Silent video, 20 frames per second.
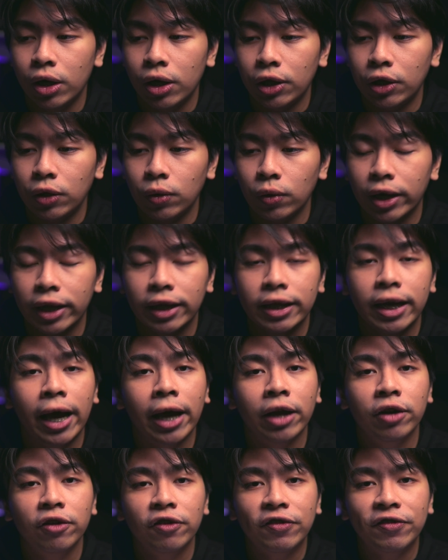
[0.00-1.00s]
you can
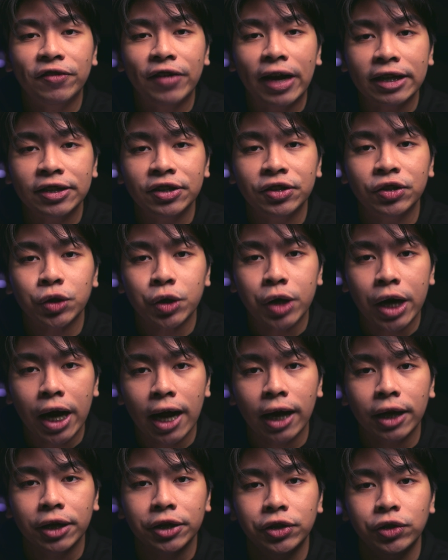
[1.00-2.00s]
kind of fast
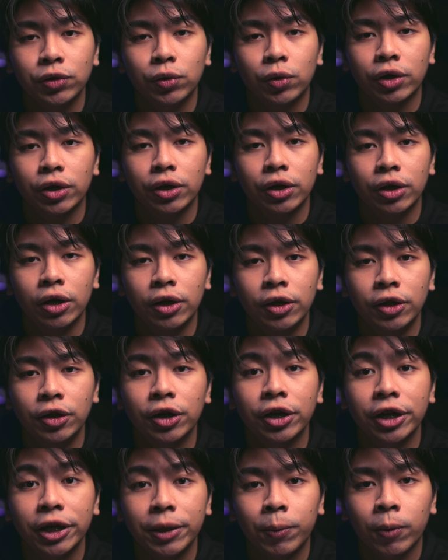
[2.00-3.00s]
track your
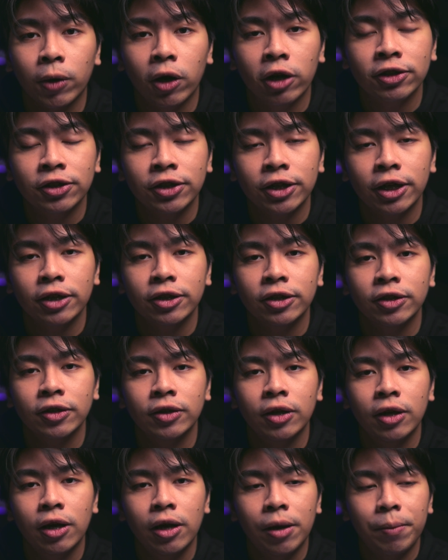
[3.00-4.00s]
learning process.
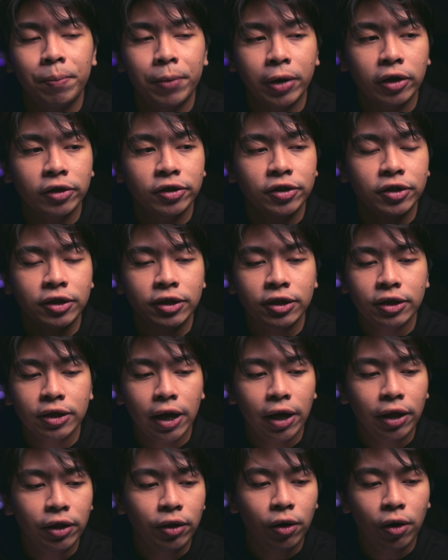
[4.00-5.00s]
Because
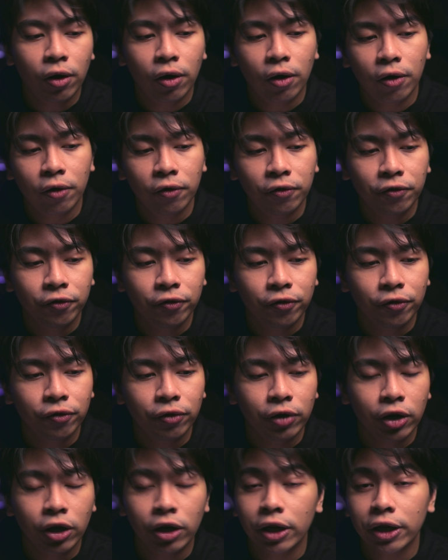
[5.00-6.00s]
instead of
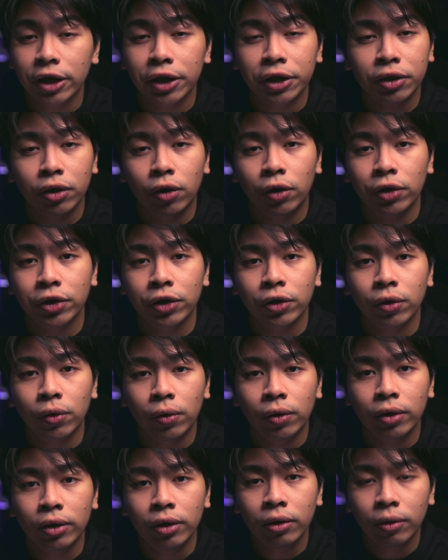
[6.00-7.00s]
learning it on your
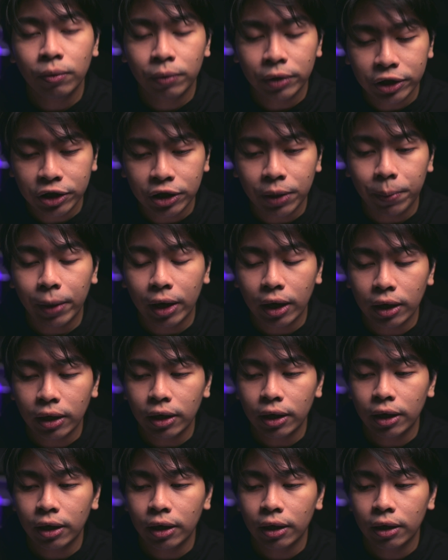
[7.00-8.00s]
own, which
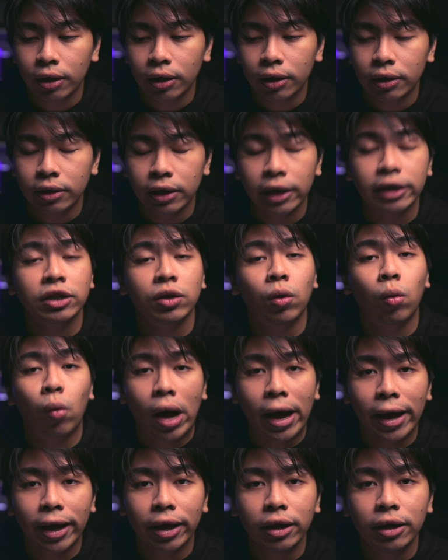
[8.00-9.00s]
typically takes a
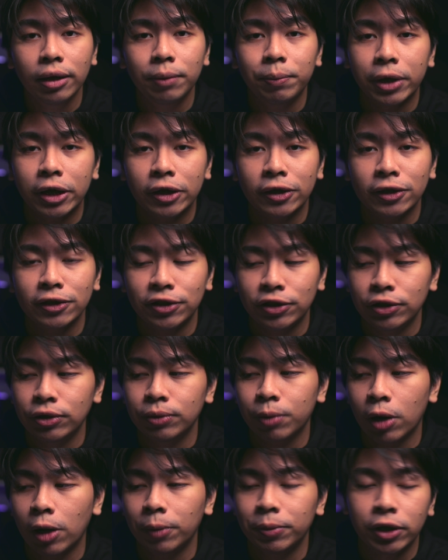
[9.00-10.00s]
while because you
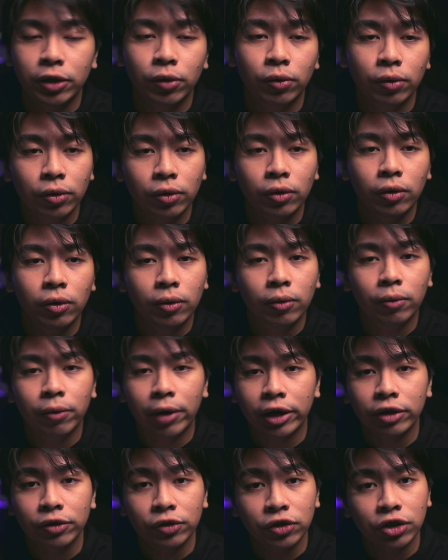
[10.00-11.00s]
probably don't know
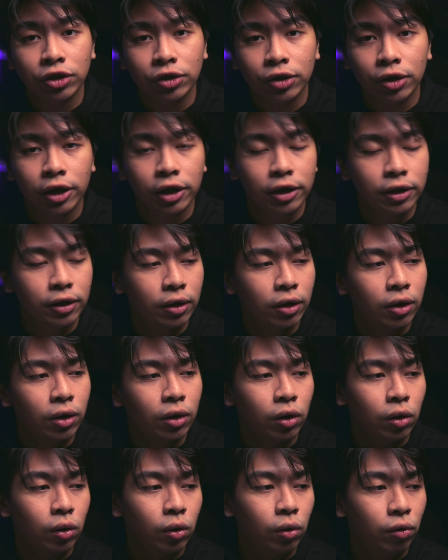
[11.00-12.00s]
where to start
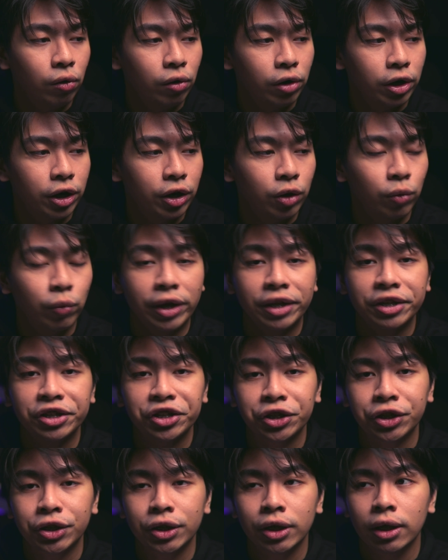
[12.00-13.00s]
or
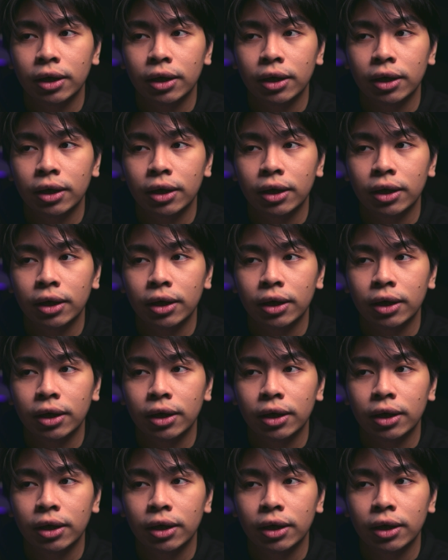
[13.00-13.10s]
which